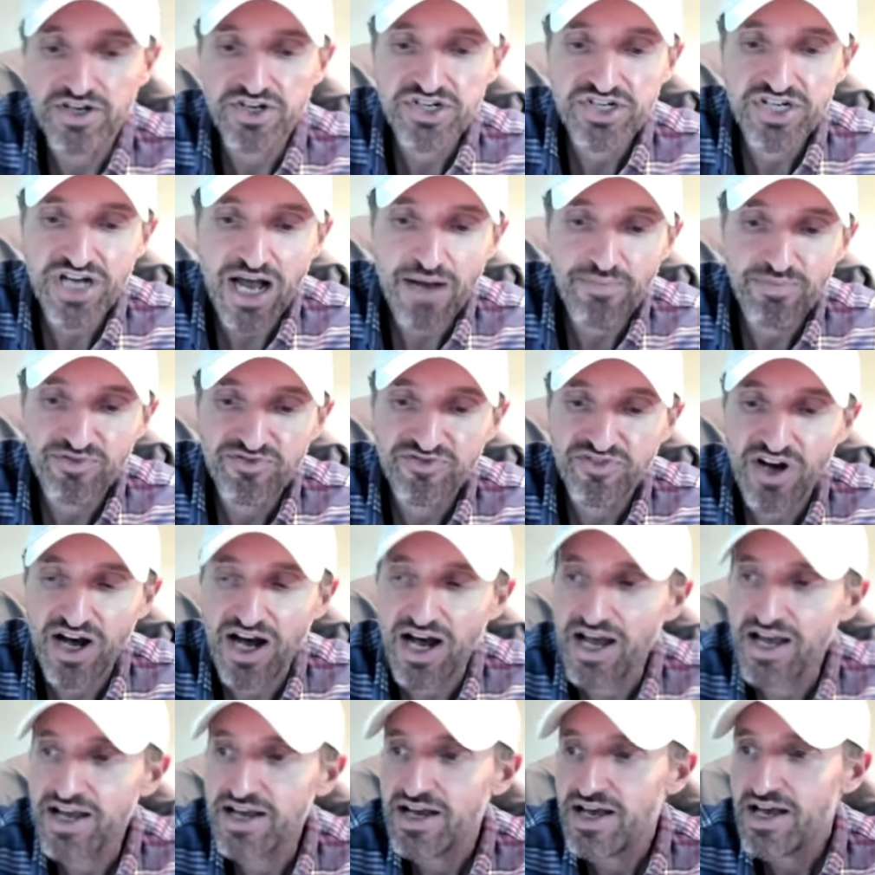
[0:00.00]

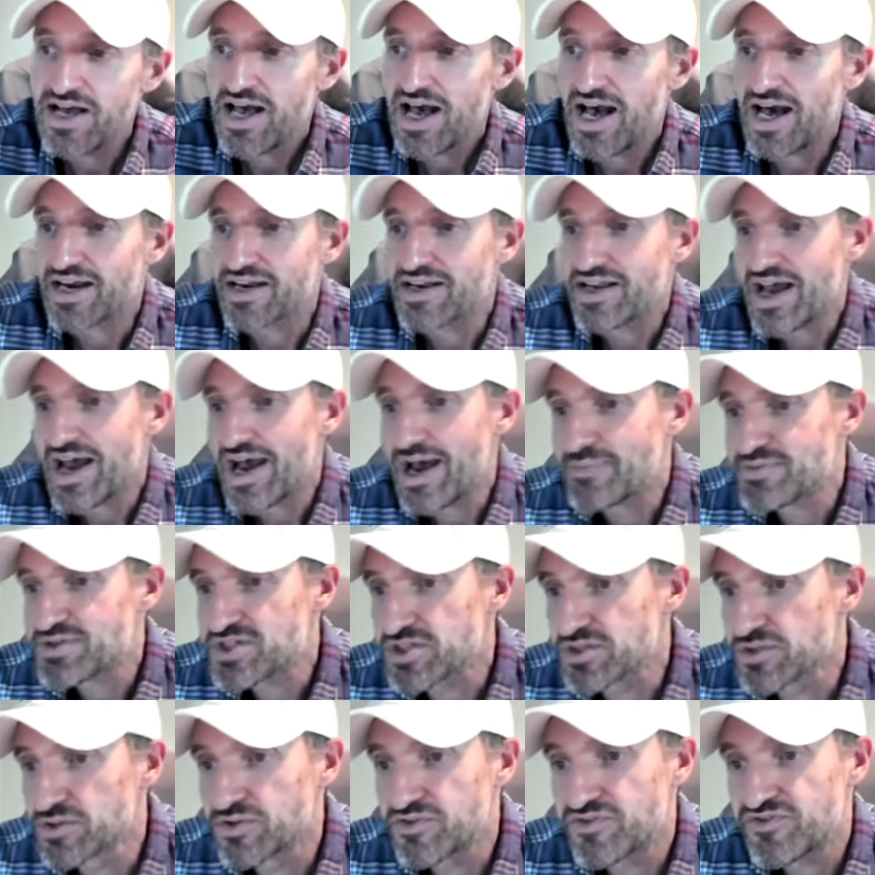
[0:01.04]
Shopify had an
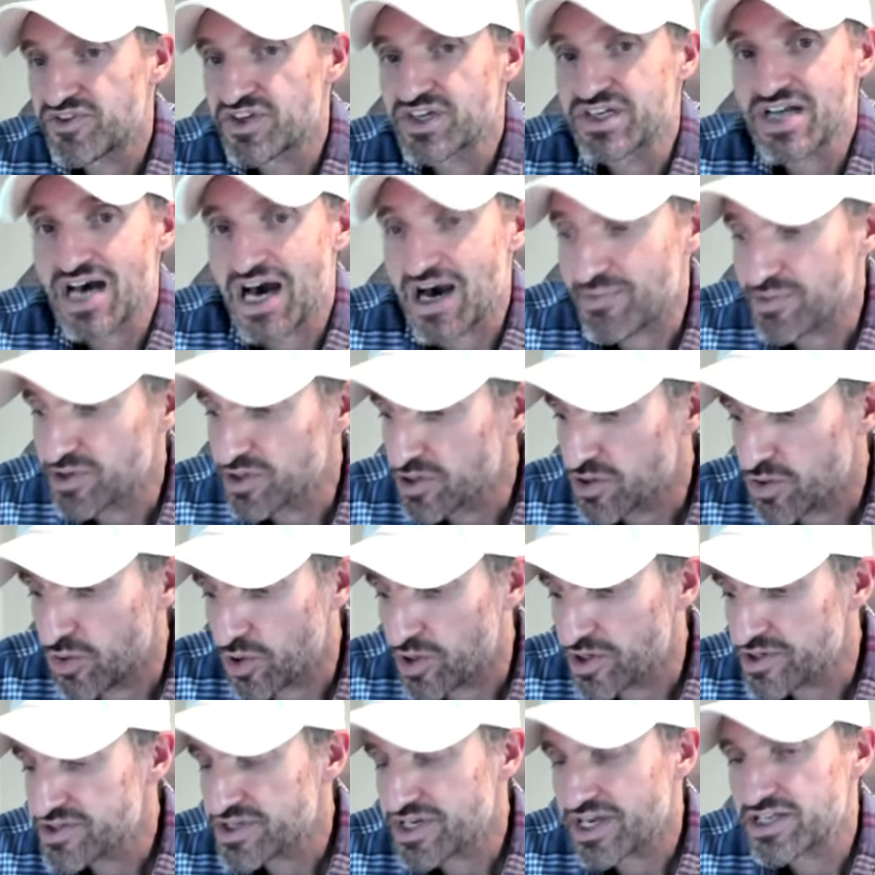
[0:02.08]
absolute phenomenal
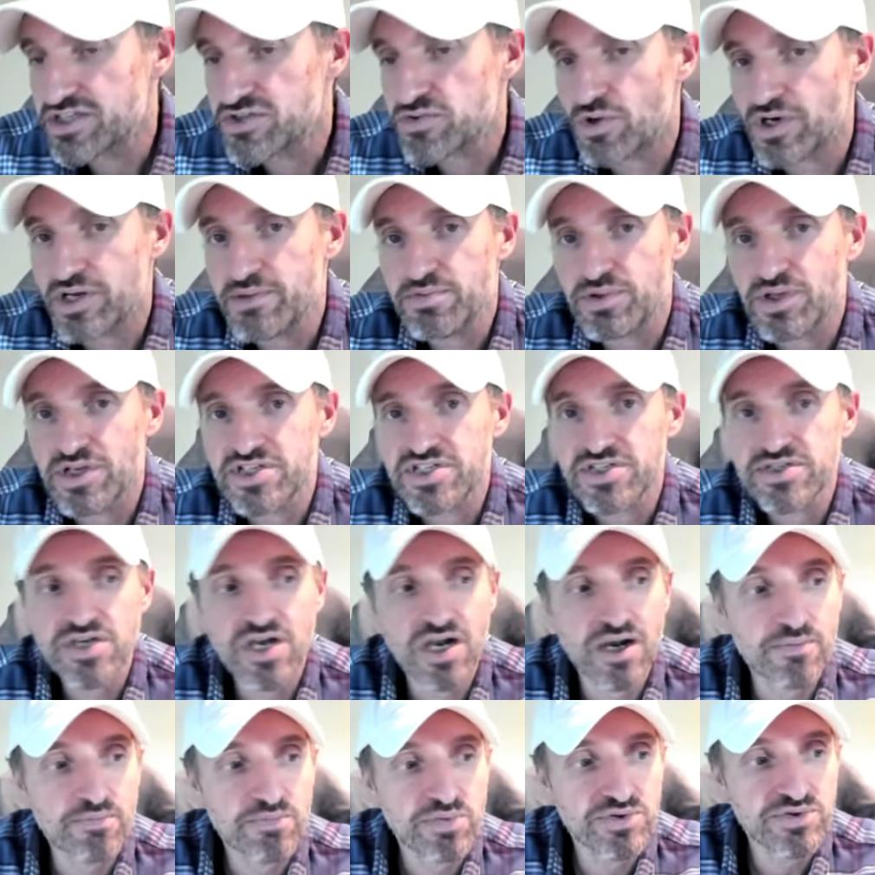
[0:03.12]
quarter today, 20 plus
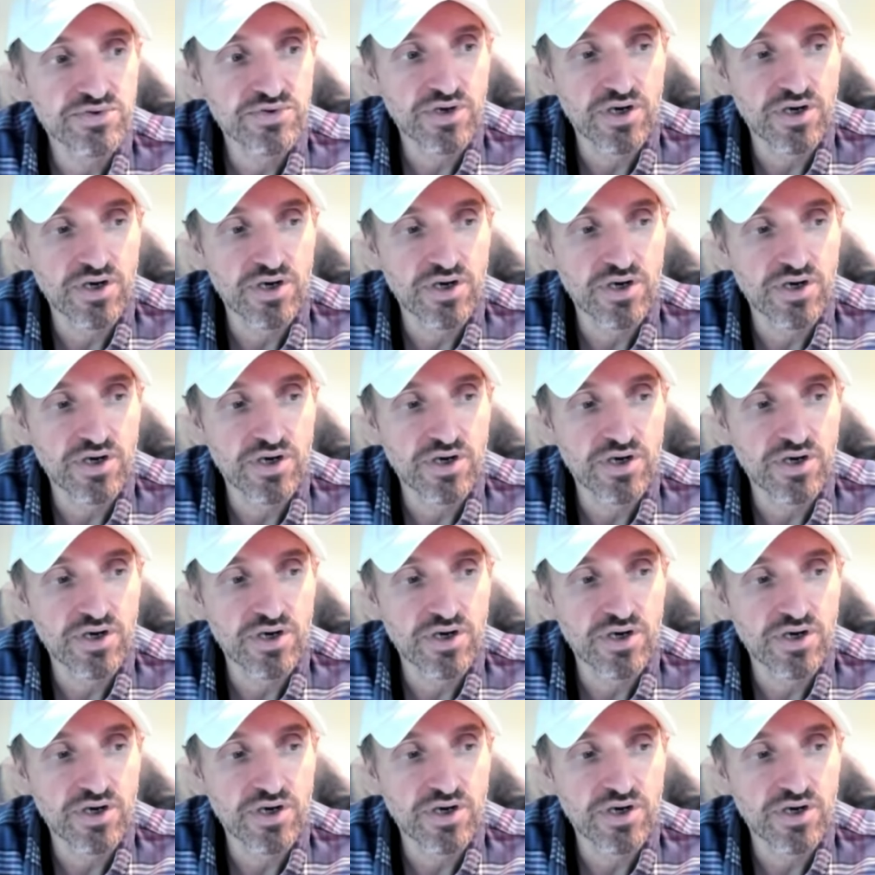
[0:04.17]
uh, per,